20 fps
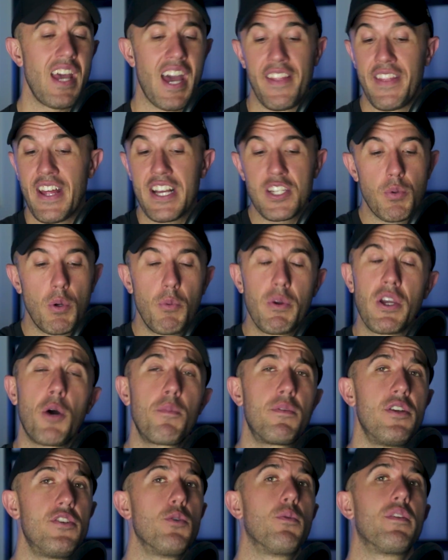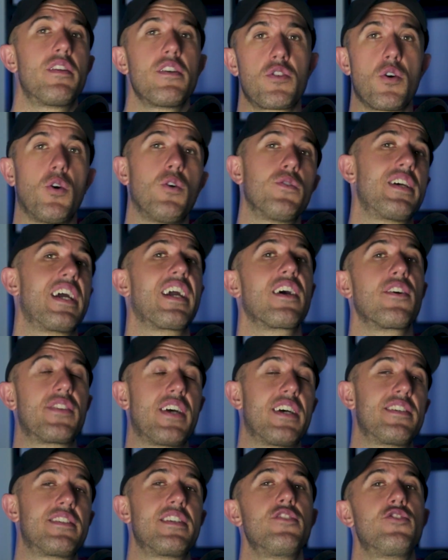And that's what we hope to do with this whole
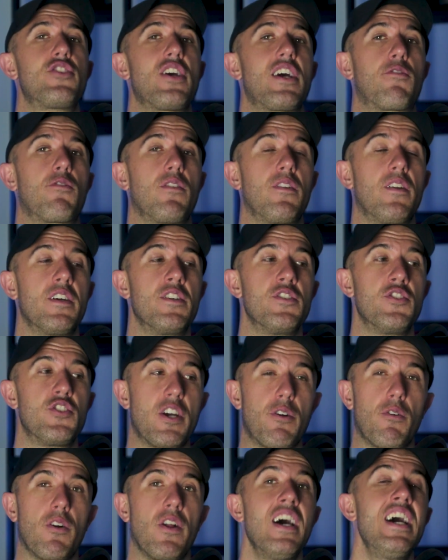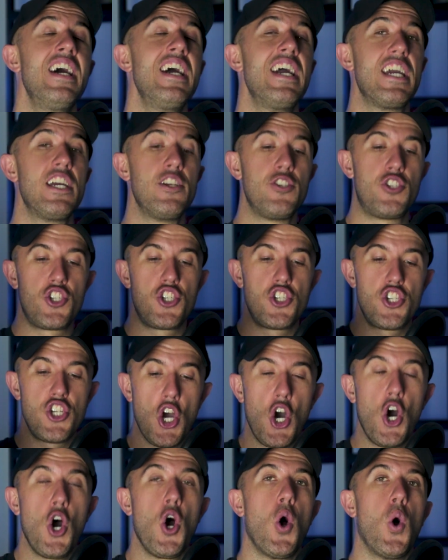Tangled testing channel in general, is
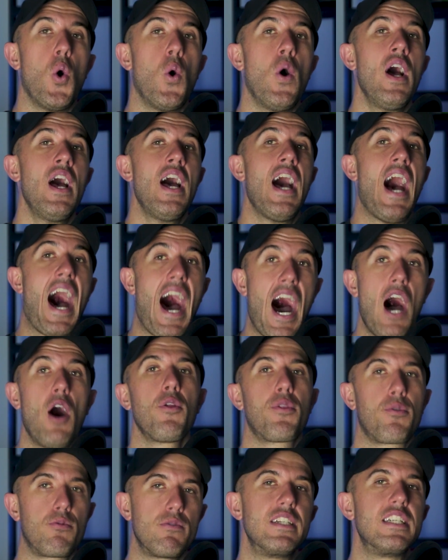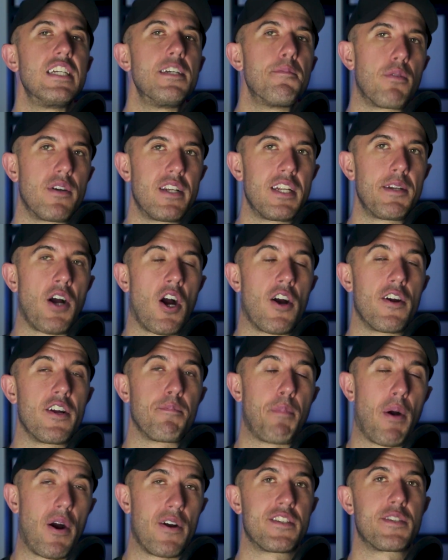show how 3D printed
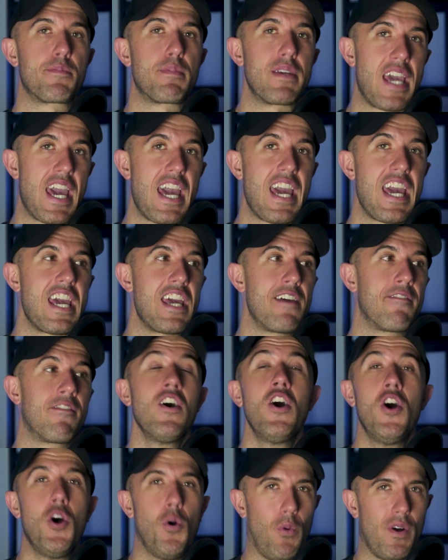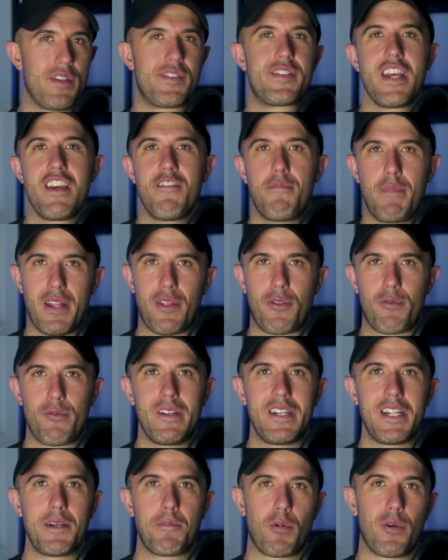parts behave once they've been
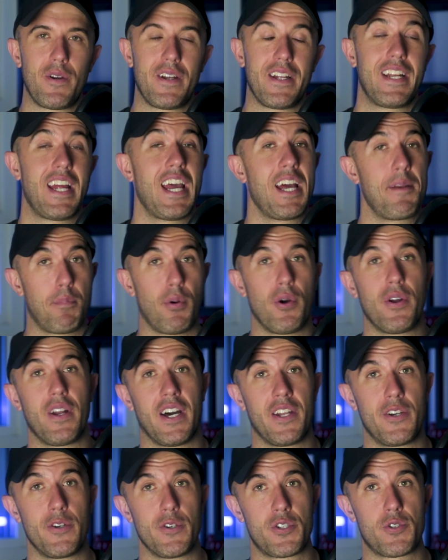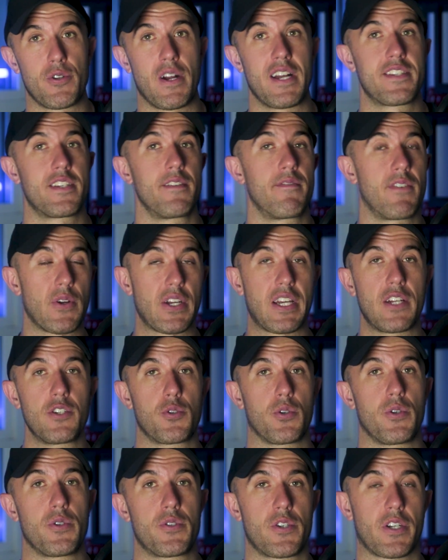3D printed and put under stress in very
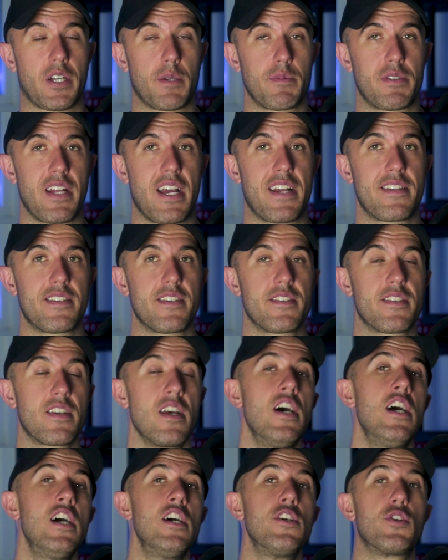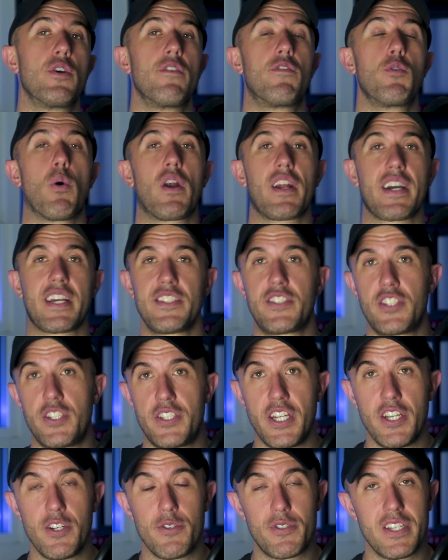controlled circumstances. So if you want to
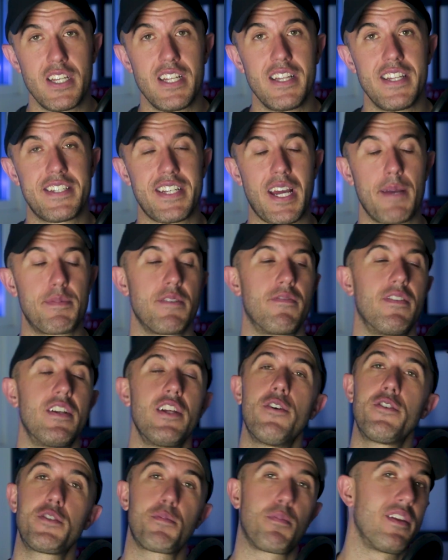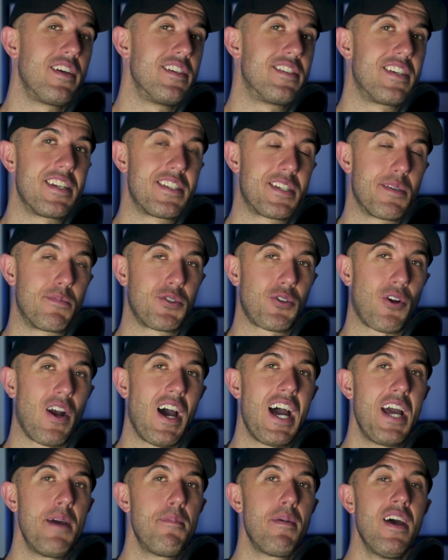continue seeing these types of videos, please hit
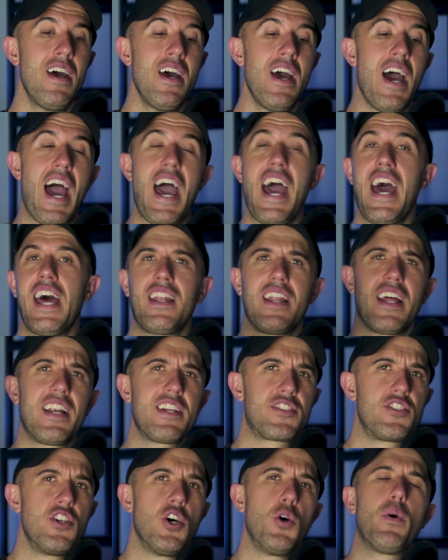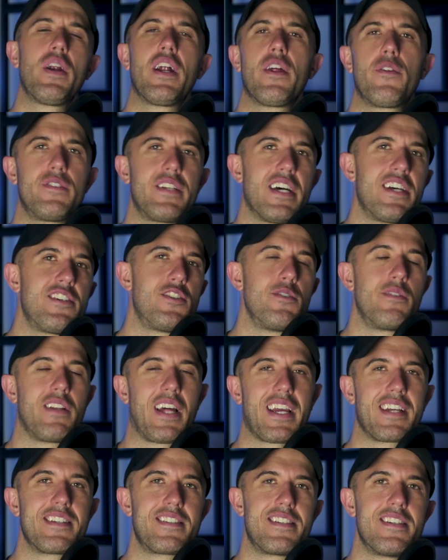subscribe and let us know what other tests you'd
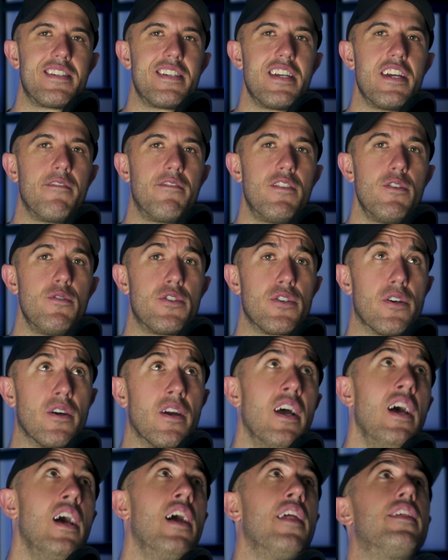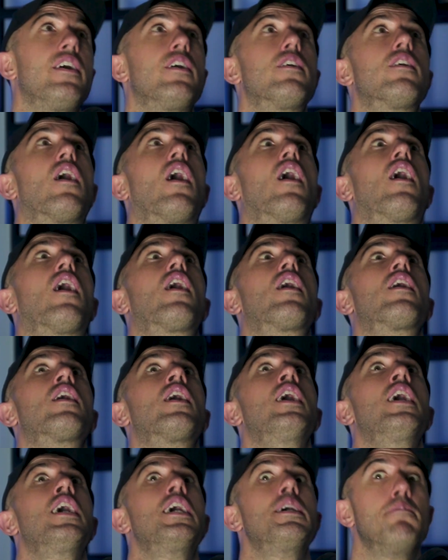like us to see in future. There
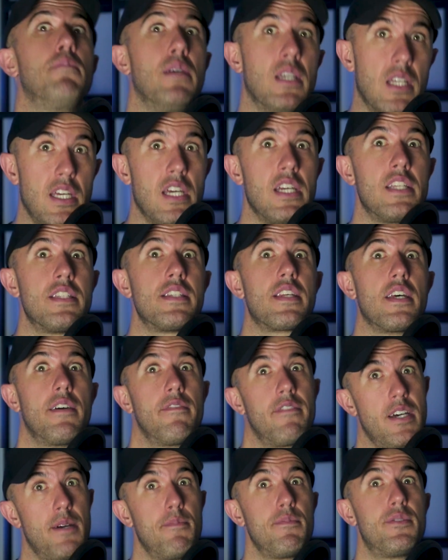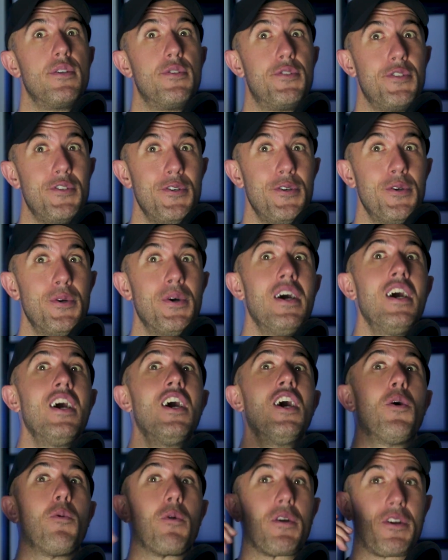are millions of them to do.
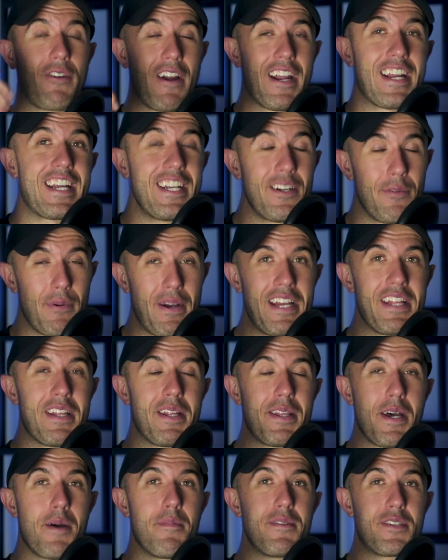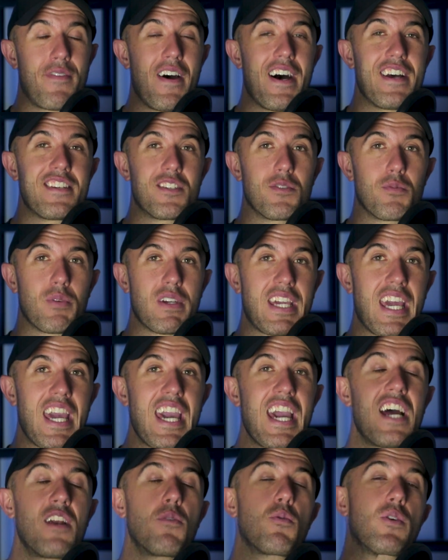We're cranking away at them as fast as we
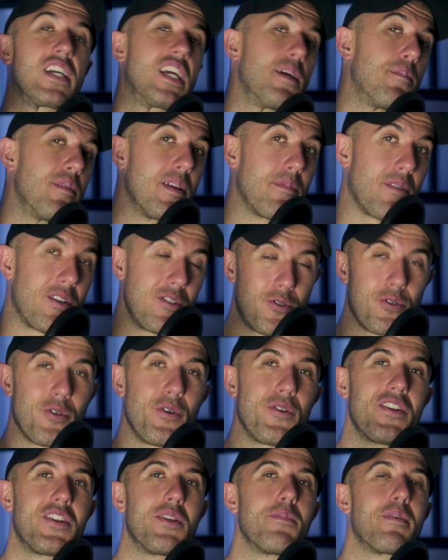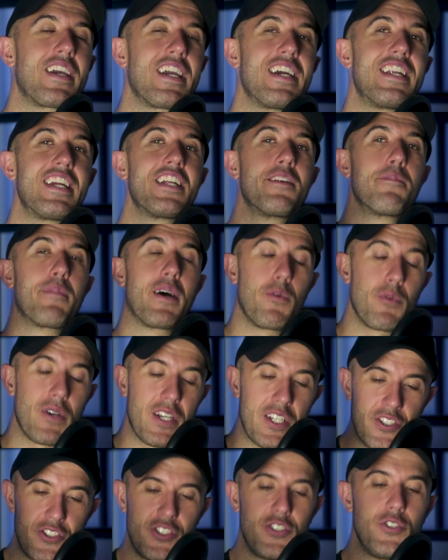can. We're keeping them controlled at the beginning, but
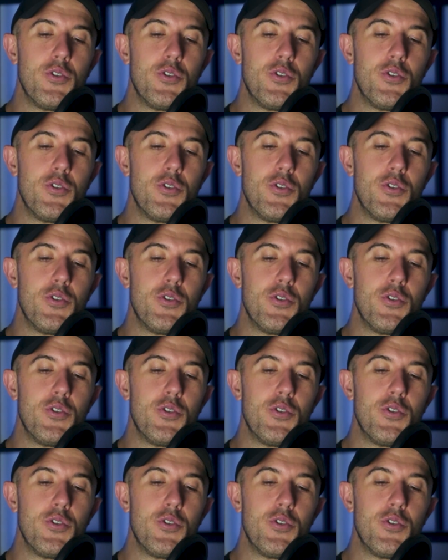we